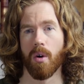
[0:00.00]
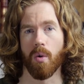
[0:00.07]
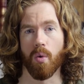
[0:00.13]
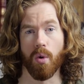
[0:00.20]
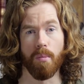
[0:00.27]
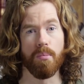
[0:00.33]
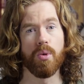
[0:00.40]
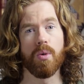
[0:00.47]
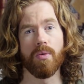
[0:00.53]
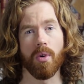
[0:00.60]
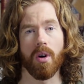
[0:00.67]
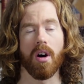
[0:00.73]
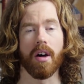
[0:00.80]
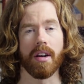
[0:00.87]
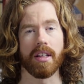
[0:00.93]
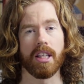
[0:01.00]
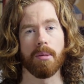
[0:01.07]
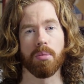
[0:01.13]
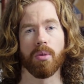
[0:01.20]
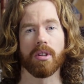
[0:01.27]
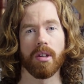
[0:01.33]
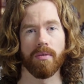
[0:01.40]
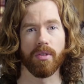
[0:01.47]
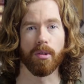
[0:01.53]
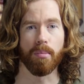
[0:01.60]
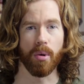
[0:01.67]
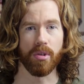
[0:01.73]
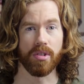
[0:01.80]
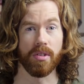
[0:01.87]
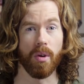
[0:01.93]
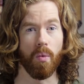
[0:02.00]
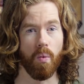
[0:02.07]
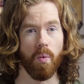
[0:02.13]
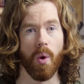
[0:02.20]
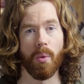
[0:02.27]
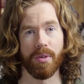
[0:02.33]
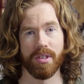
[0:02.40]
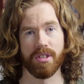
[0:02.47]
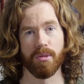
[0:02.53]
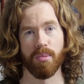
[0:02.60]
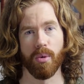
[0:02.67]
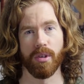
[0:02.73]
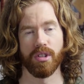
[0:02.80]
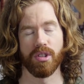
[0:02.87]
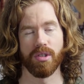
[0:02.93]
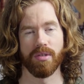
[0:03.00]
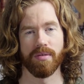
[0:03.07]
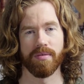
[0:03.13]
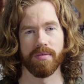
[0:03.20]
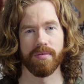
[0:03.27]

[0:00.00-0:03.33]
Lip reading: or move on and keep looking for the person that won't disappoint you.